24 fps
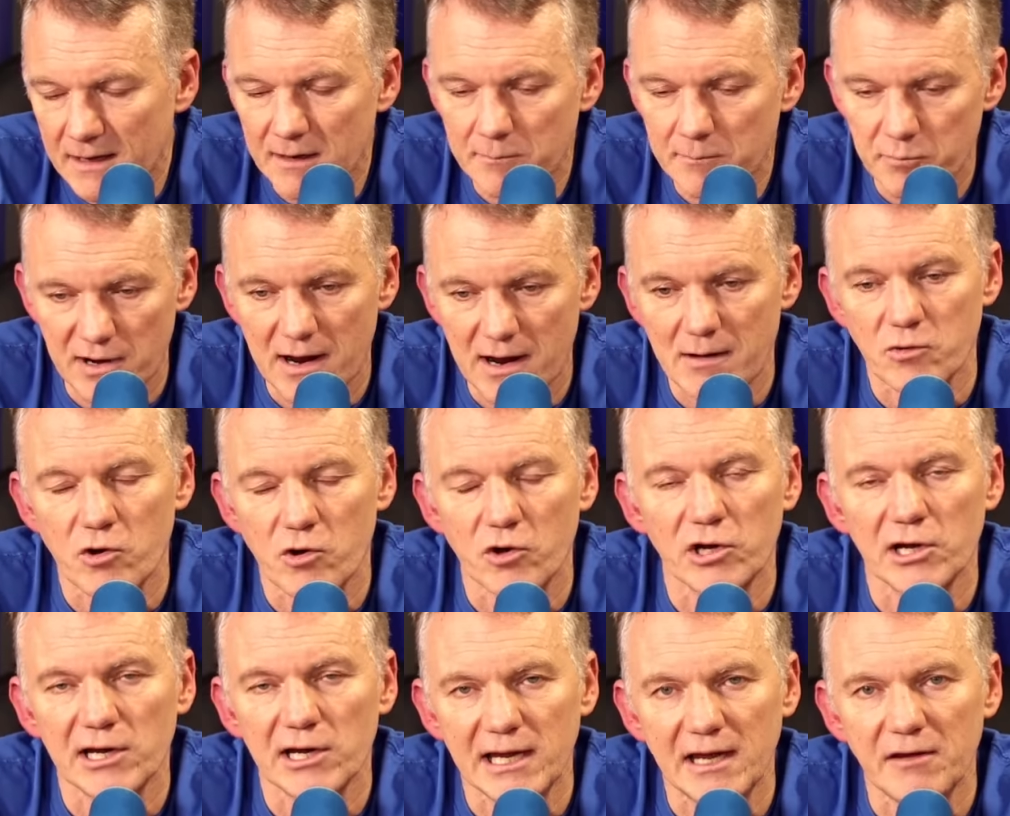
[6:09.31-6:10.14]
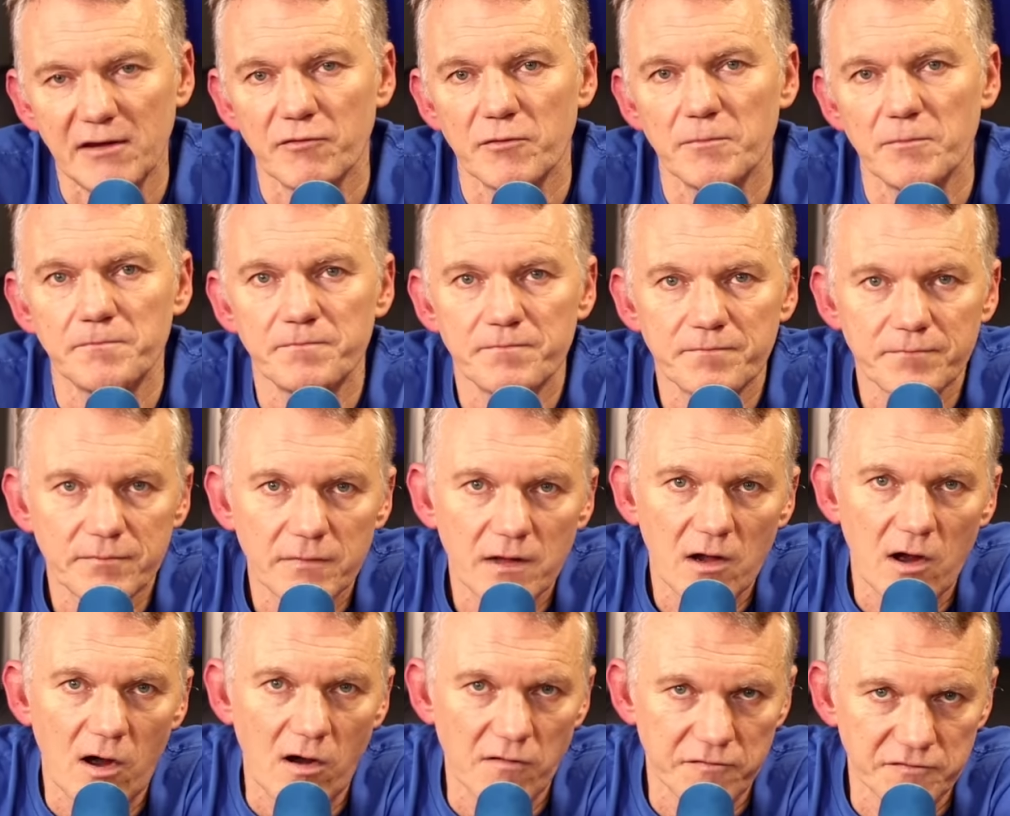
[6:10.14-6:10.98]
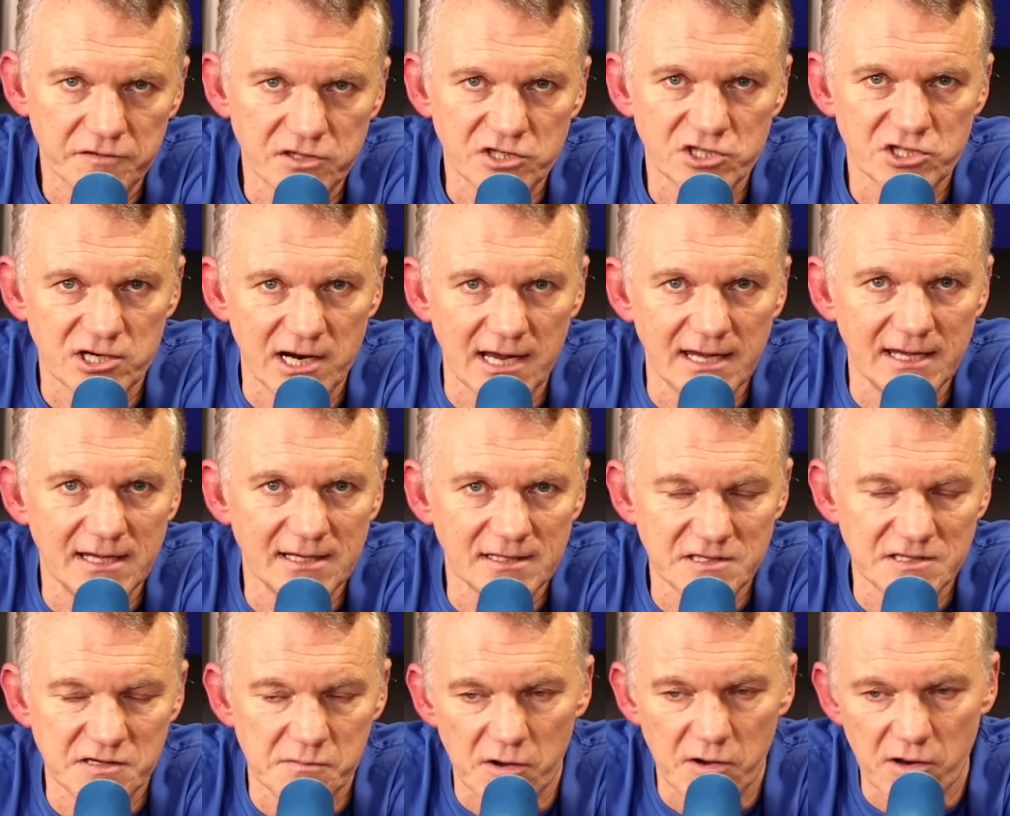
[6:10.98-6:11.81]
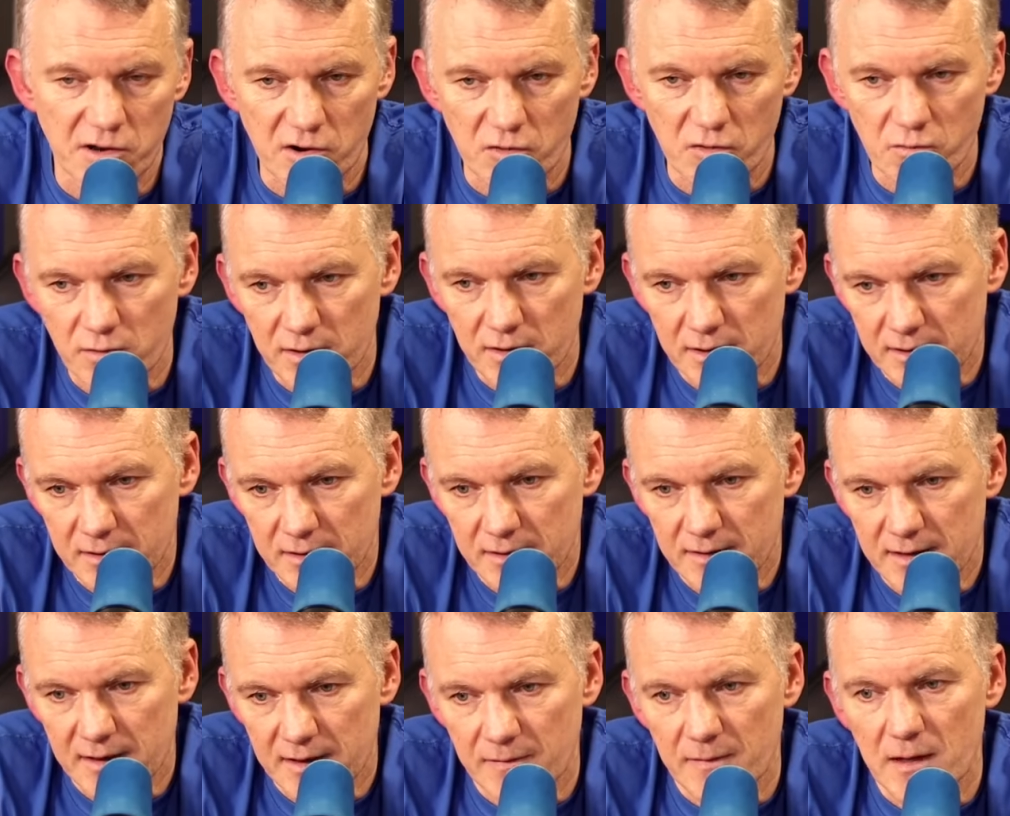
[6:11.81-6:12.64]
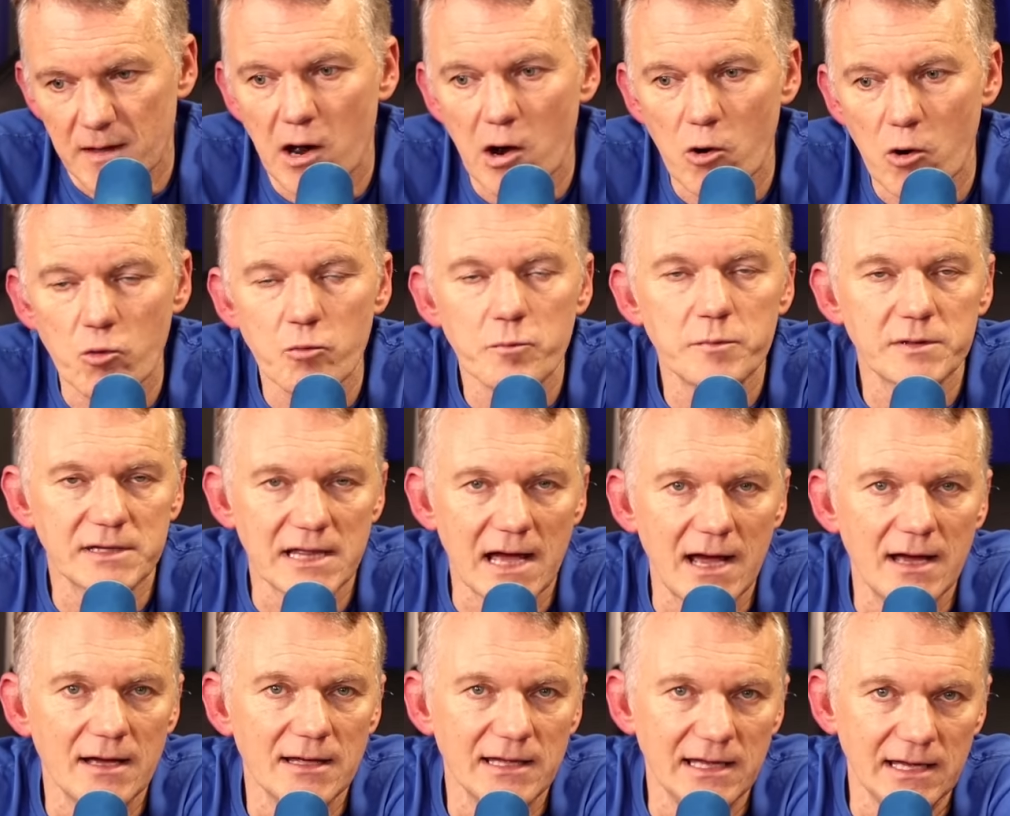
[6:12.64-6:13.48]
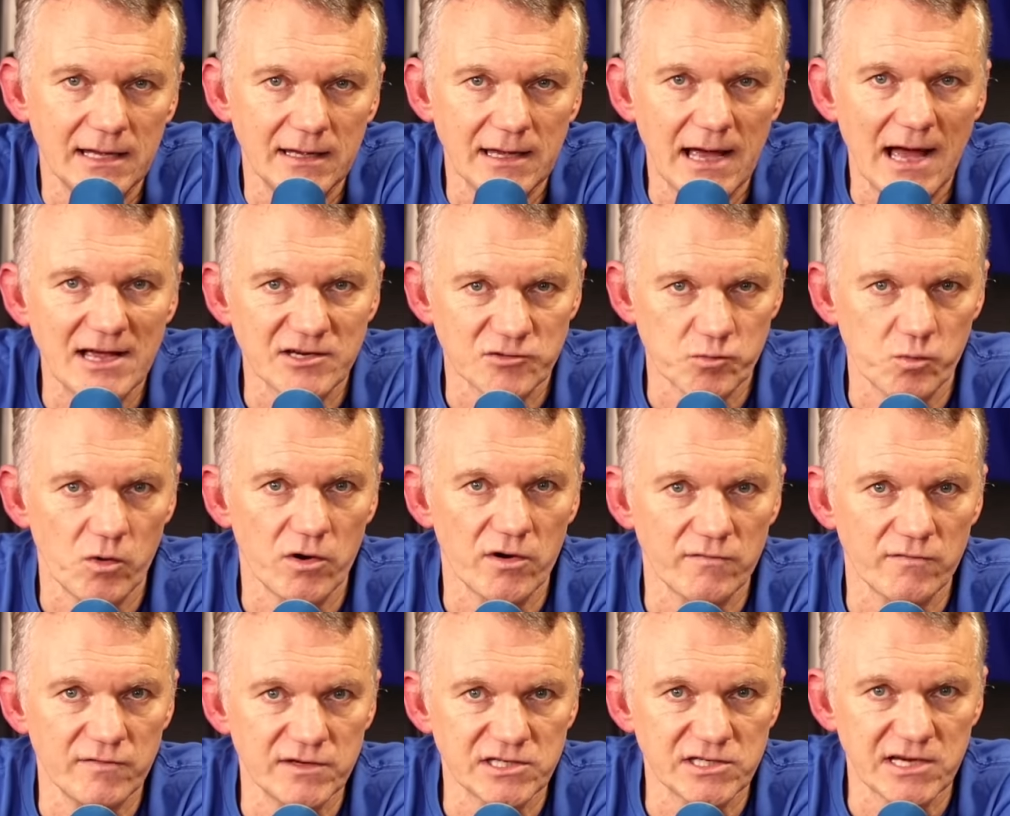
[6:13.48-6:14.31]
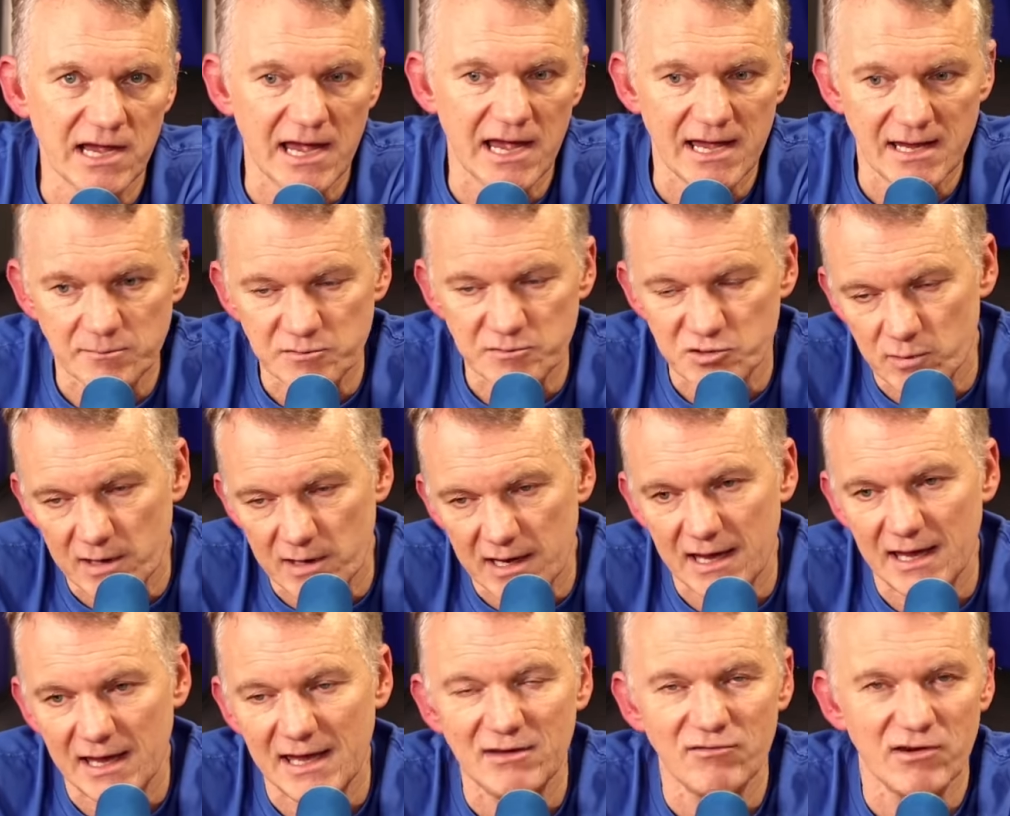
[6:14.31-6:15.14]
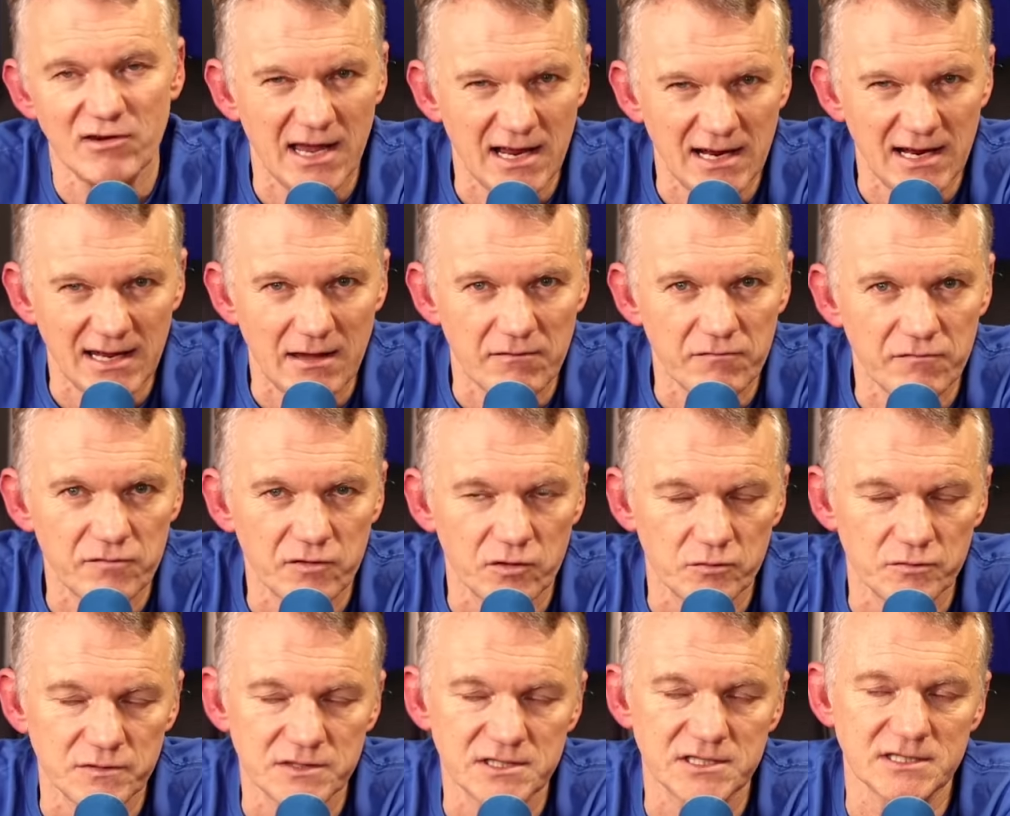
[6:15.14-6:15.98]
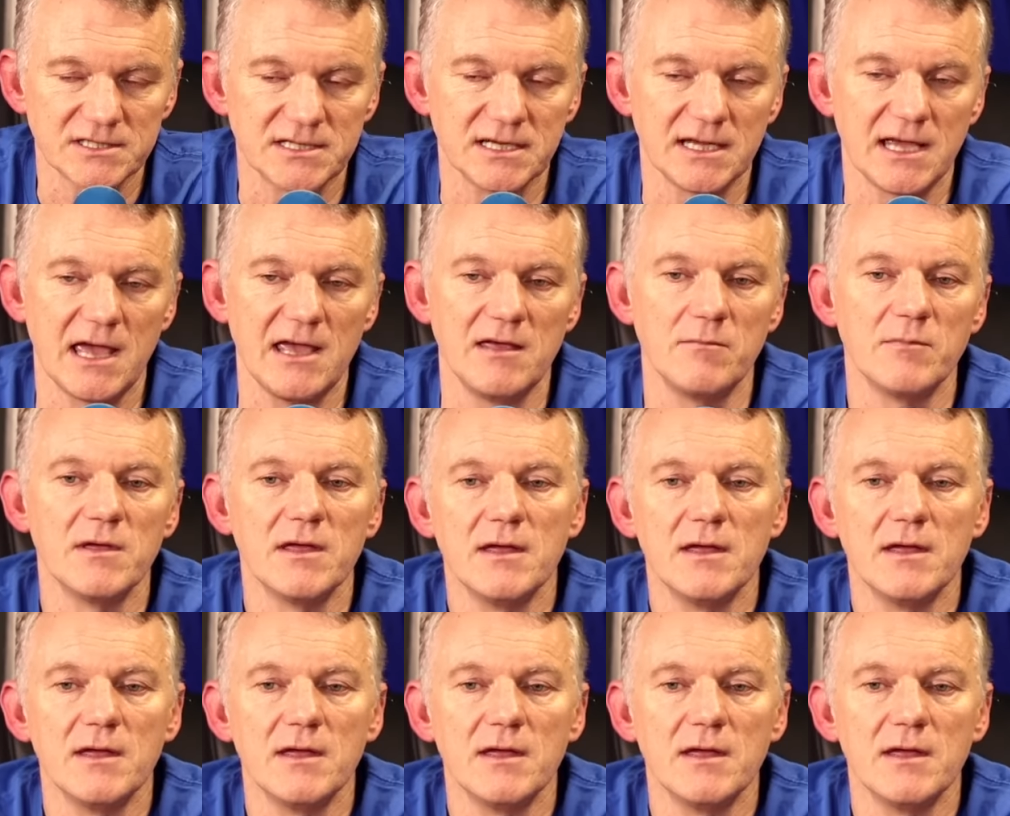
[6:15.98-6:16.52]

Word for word: But I'm going to leave him off the striker tomorrow in the hope that he has one of his games where he really influences the game.